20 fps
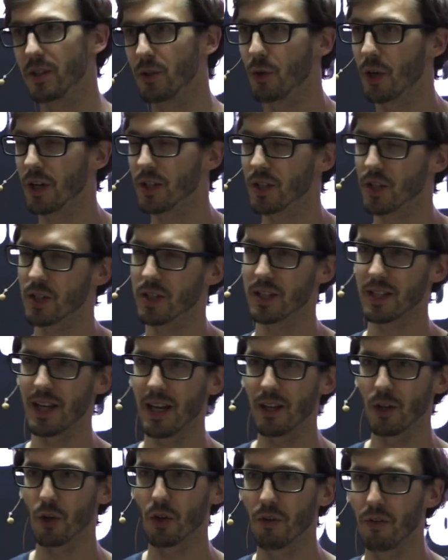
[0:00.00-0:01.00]
You can just
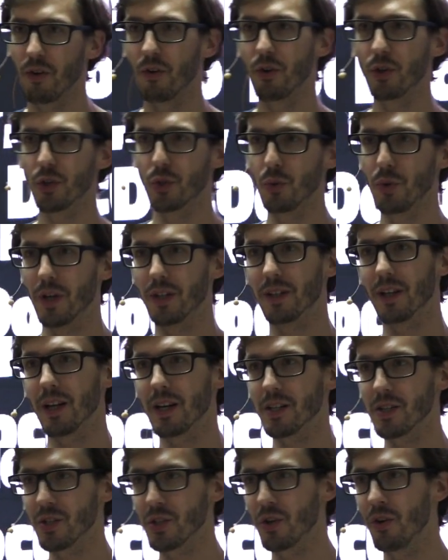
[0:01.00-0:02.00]
send your queries to that
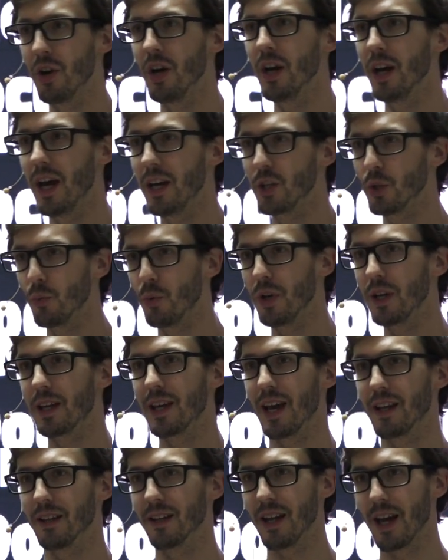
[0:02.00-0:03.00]
cluster and you will
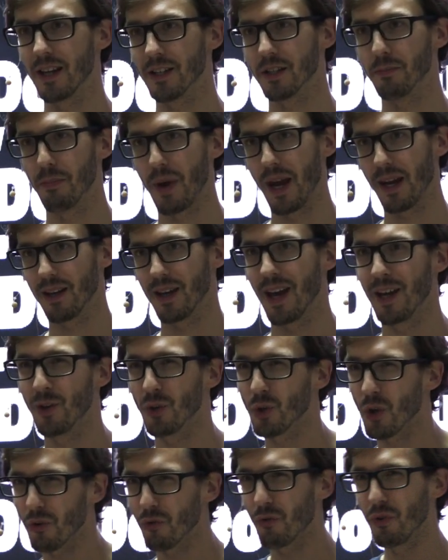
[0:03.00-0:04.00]
get an answer back. And you
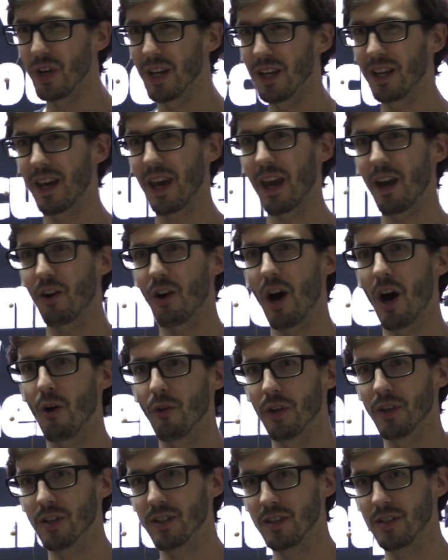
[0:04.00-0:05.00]
don't really care how
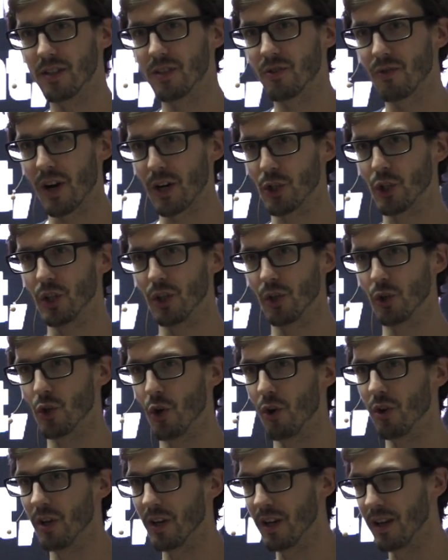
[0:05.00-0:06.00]
that is structured
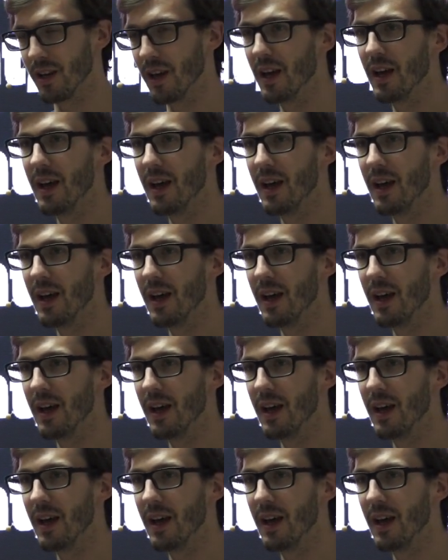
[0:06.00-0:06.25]
internally.